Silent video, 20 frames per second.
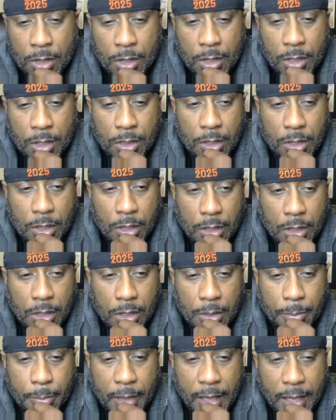
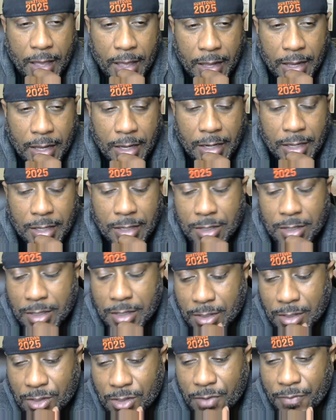the pain
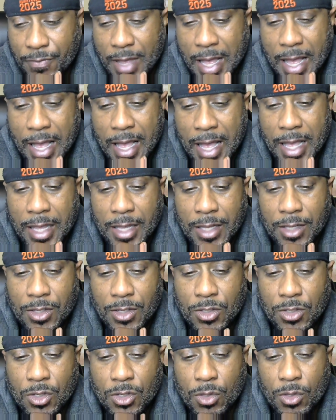intensified
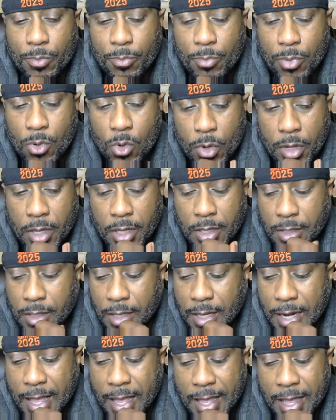to the point
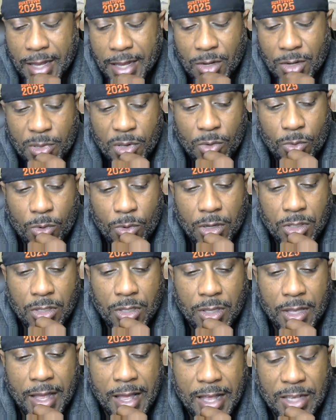that I had to be rushed to
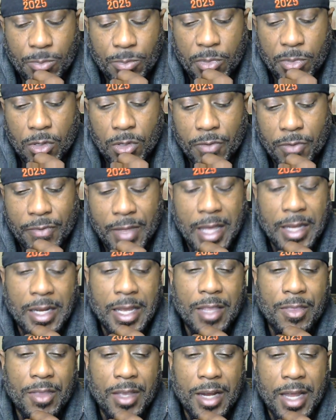the hospital to find
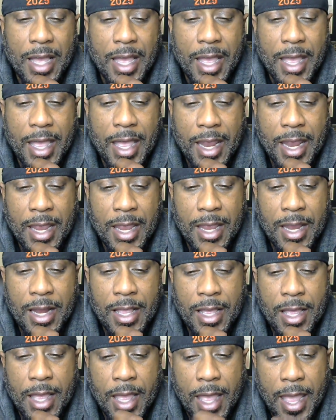out that I had
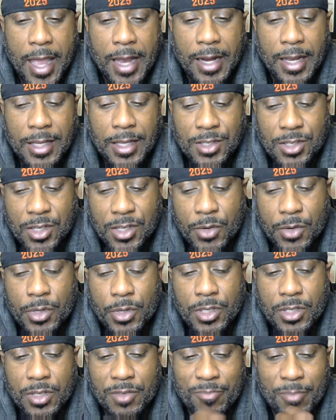had a
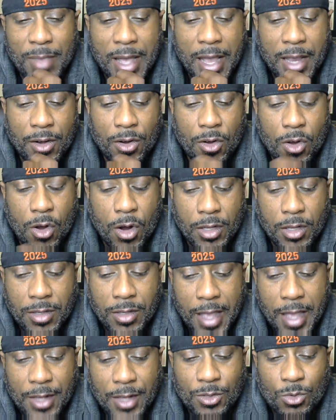series of minor heart
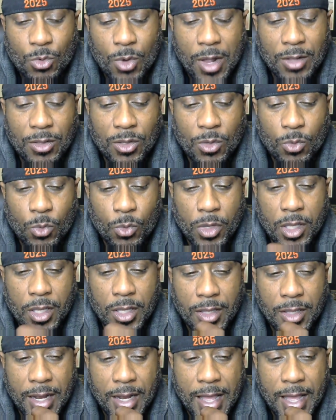attacks throughout the
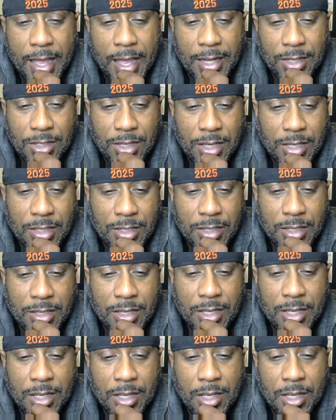weekend that I had just
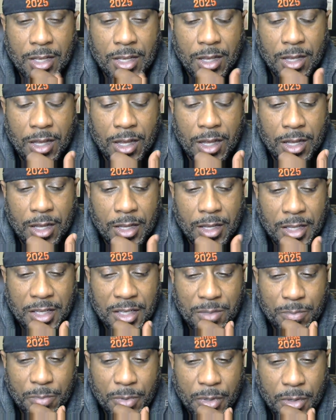uh,
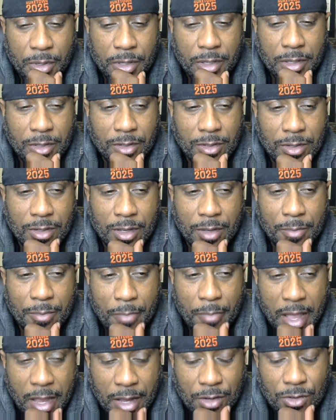experienced a
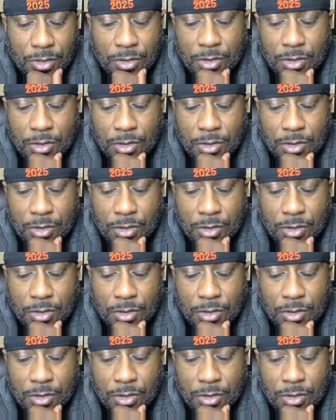major